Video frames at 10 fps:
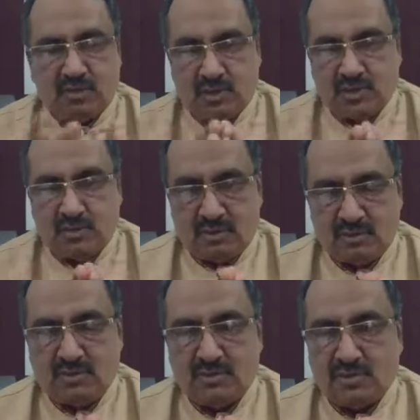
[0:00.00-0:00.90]
it works out
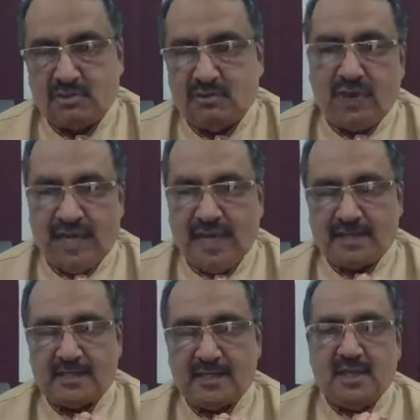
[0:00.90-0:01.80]
to 5
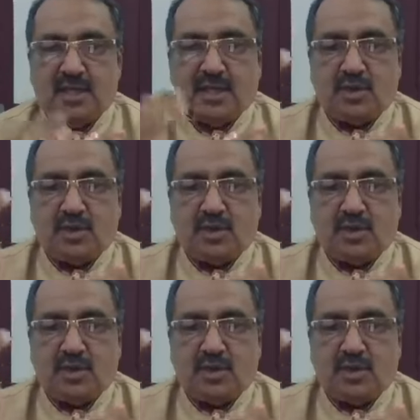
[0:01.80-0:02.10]
lakhs.